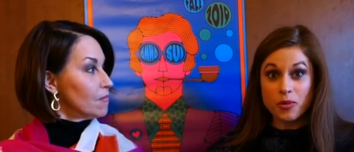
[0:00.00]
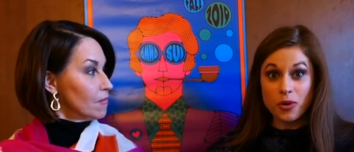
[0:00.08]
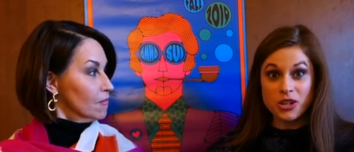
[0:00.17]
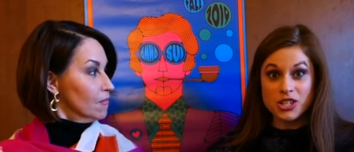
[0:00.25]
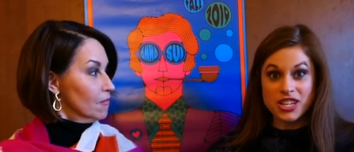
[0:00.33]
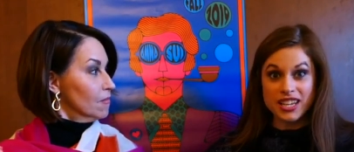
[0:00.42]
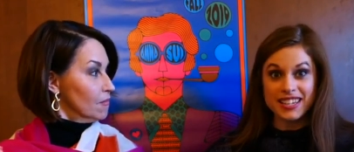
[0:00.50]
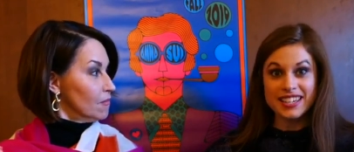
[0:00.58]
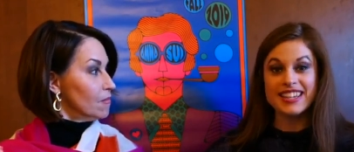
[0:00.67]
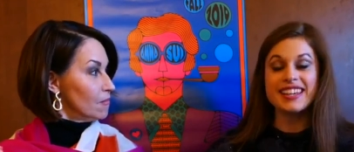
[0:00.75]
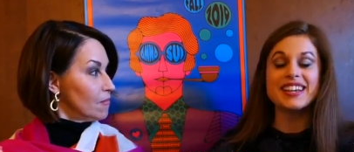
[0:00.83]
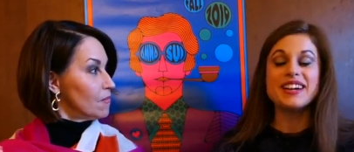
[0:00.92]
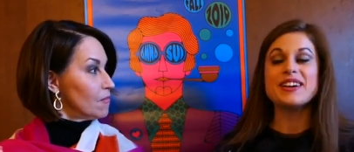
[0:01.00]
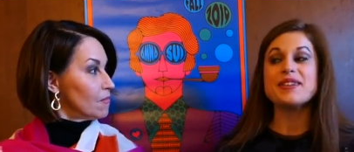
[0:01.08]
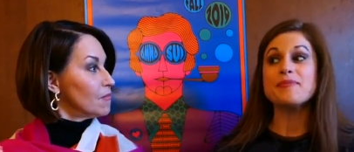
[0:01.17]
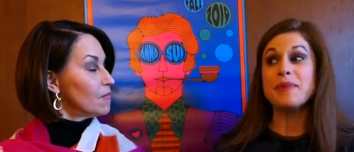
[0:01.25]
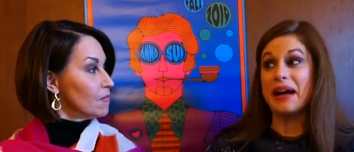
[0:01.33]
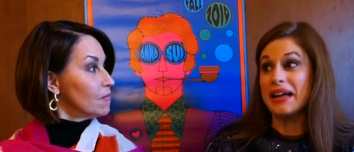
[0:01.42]
Speaker 1: portion,
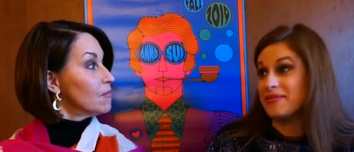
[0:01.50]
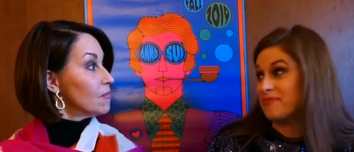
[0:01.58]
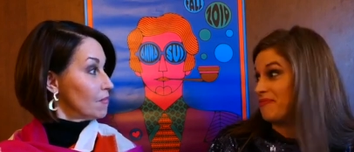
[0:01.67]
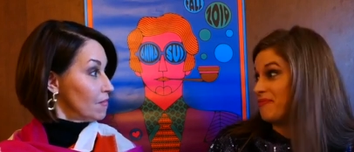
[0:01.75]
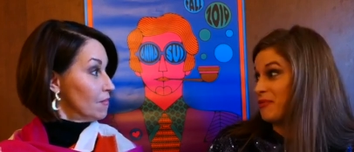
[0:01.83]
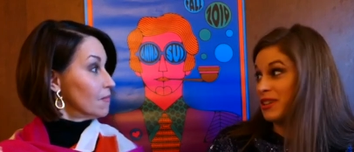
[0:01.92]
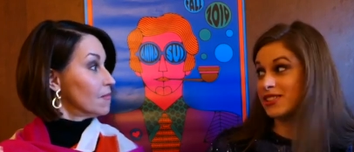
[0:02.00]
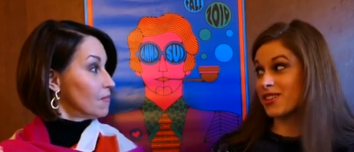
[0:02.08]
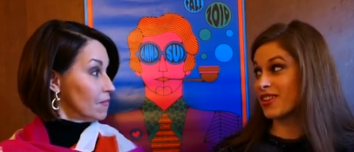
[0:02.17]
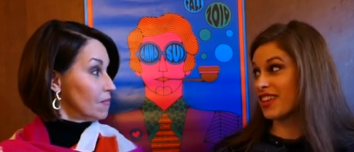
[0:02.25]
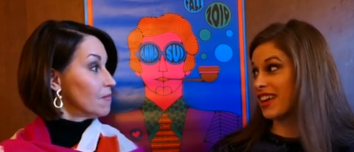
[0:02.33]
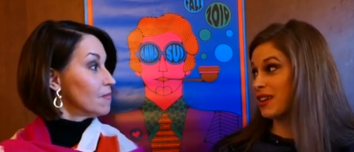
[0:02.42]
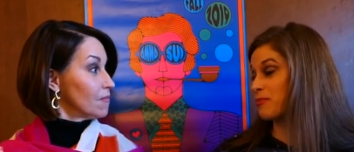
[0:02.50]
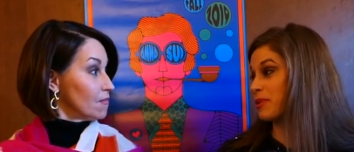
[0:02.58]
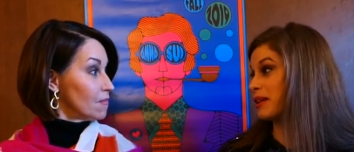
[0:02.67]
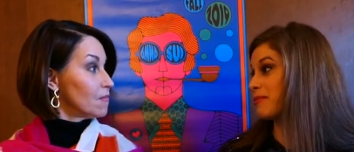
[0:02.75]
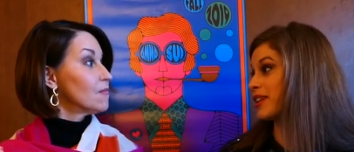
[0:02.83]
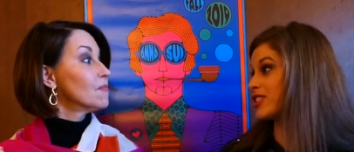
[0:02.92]
but we saw that at
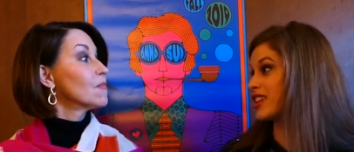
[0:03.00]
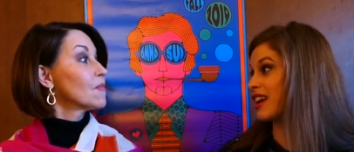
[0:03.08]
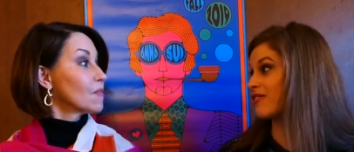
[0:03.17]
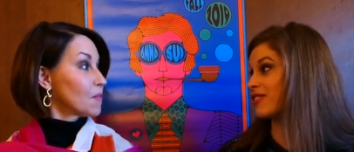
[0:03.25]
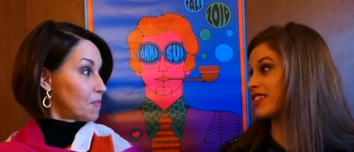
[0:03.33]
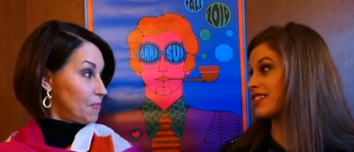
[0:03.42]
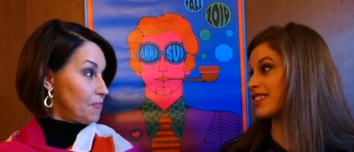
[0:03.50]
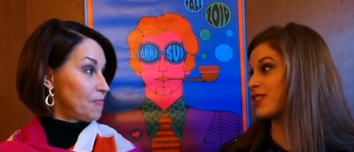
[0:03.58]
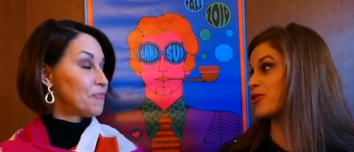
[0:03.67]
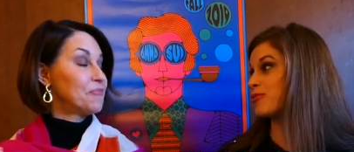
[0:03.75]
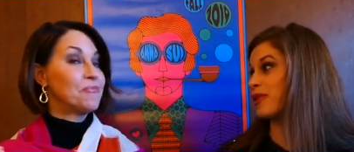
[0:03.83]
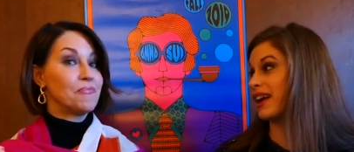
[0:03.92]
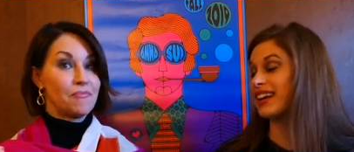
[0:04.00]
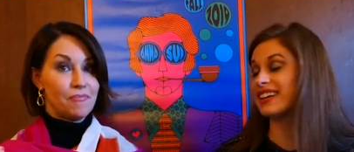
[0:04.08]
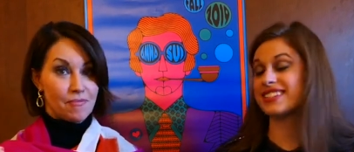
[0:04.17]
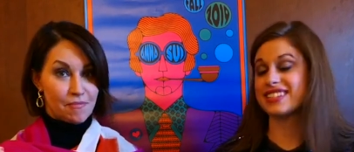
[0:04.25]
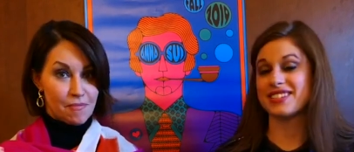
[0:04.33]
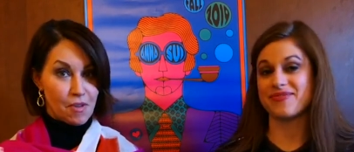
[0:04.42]
pretty much every mm -hmm. single mm-hmm.
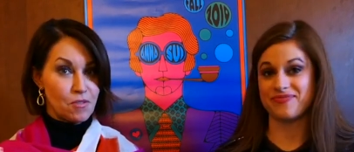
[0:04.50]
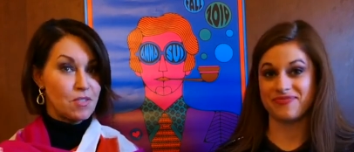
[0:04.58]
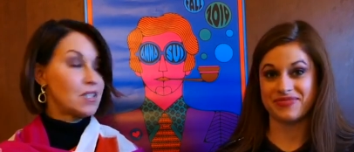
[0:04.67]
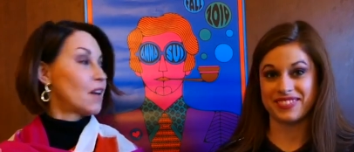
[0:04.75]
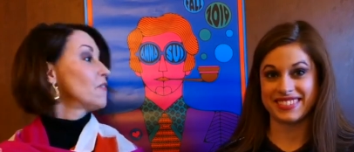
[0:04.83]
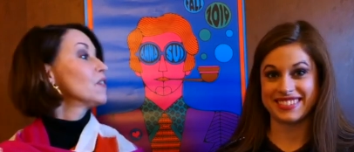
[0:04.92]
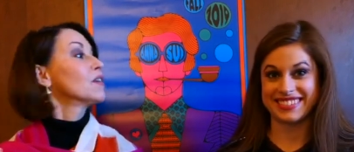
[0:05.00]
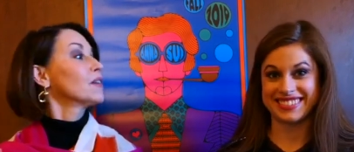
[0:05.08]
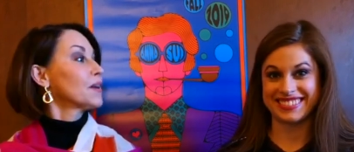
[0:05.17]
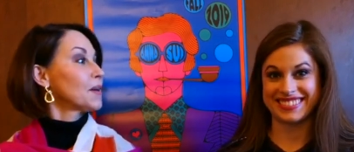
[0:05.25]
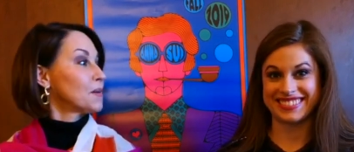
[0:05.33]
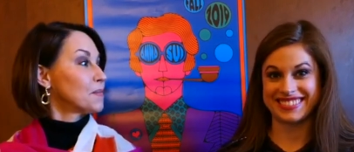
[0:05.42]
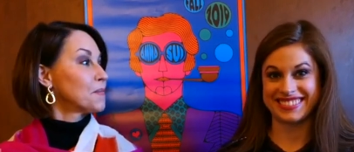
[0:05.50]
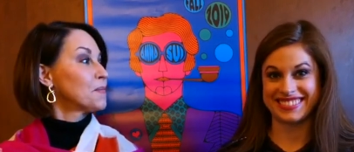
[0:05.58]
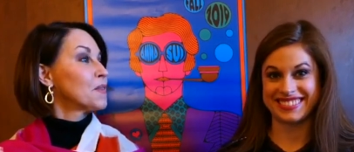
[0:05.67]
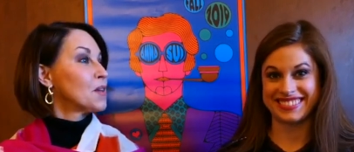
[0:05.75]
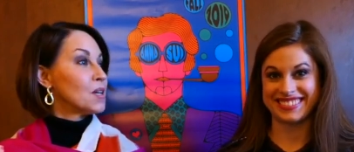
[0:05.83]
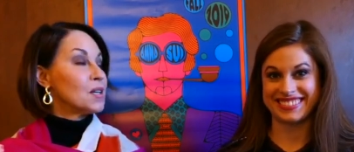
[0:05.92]
brand.
Speaker 2: Most definitely.
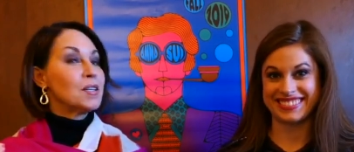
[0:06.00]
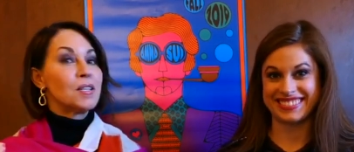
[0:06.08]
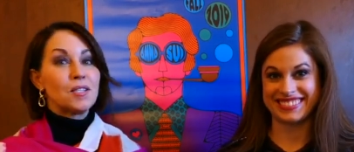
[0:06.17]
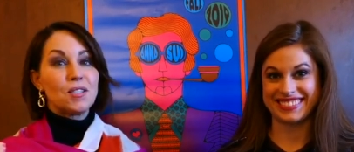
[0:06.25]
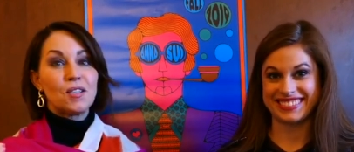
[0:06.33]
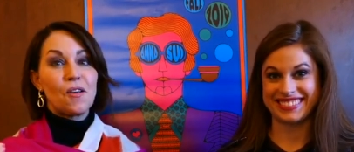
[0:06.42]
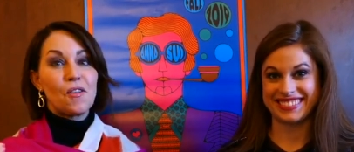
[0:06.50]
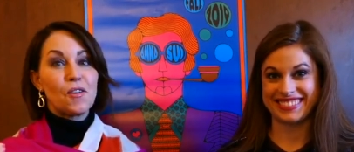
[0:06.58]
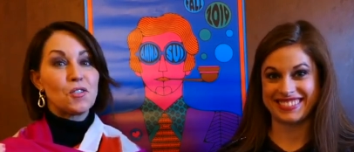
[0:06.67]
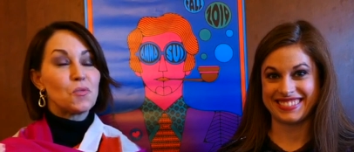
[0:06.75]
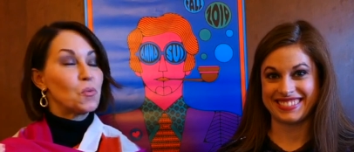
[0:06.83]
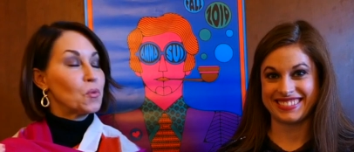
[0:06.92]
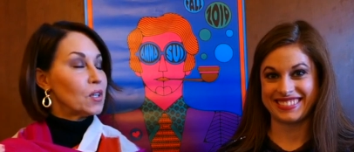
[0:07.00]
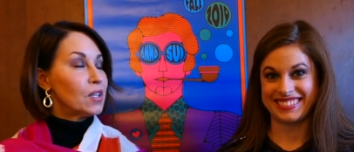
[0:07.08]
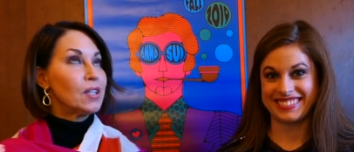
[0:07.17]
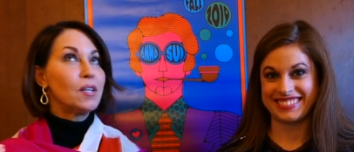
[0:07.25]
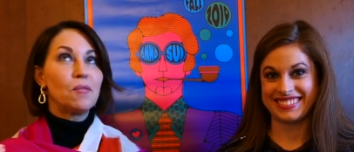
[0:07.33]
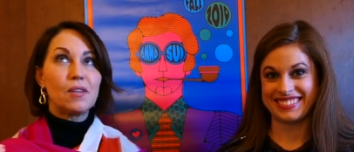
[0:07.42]
So there's
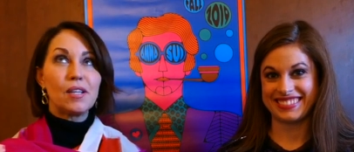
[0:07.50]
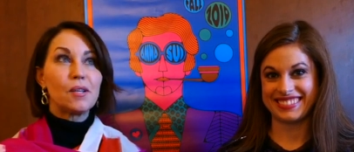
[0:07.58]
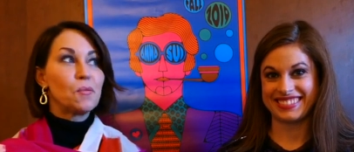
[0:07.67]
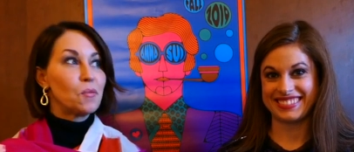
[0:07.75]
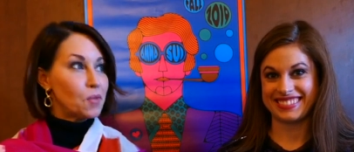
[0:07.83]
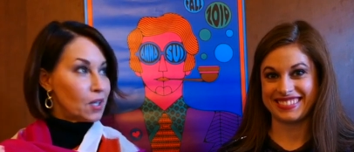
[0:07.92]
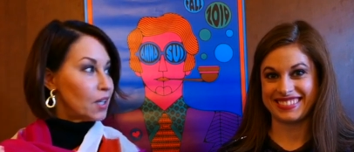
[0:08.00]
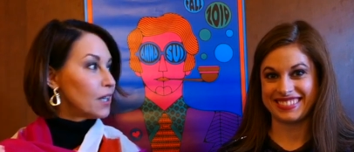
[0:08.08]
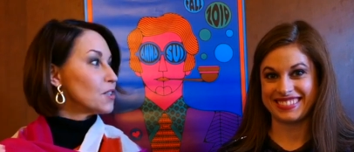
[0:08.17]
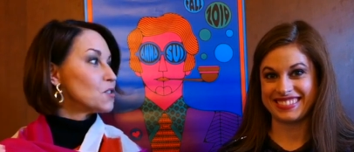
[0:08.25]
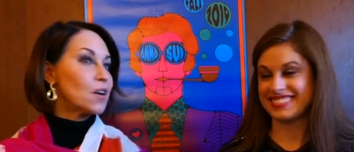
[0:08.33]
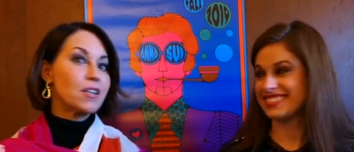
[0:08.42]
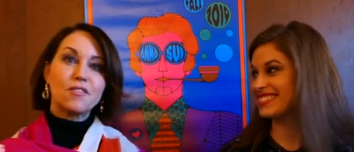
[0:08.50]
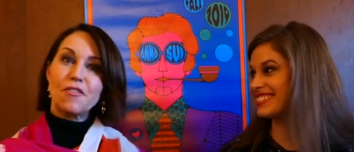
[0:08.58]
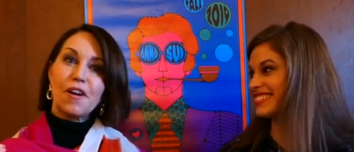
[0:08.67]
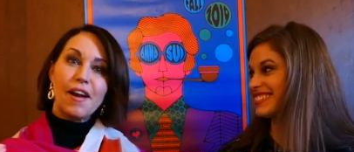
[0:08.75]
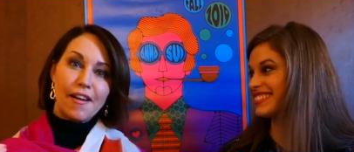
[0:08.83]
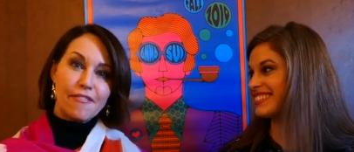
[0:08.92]
really, really, really a dress
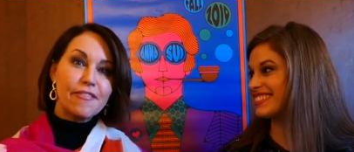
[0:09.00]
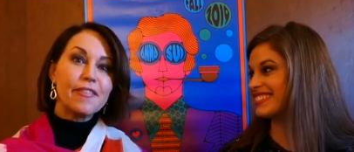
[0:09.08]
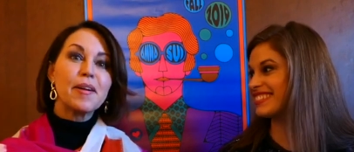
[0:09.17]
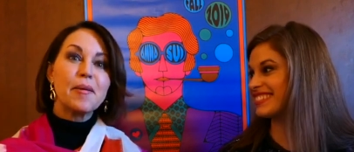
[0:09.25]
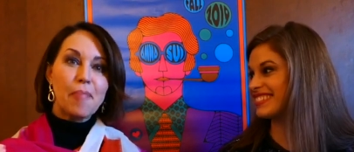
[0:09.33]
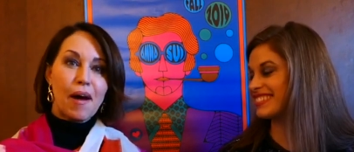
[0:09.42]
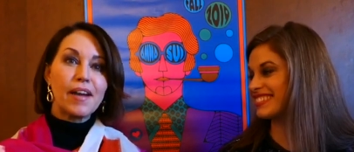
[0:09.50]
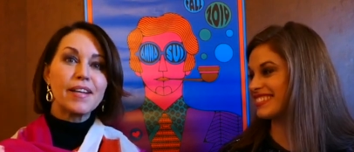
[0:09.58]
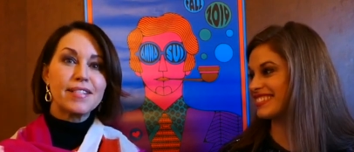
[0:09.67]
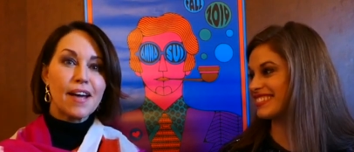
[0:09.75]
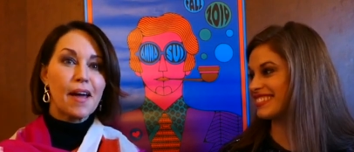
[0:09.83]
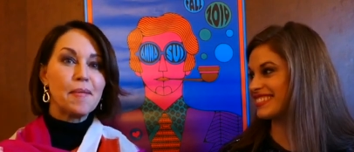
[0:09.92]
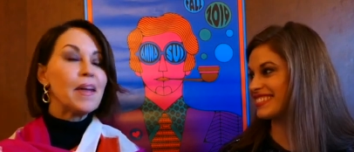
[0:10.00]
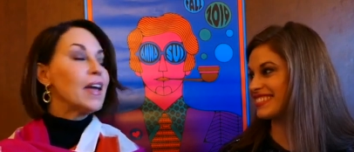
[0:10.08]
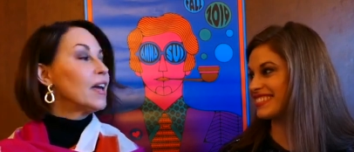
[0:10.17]
for every body type.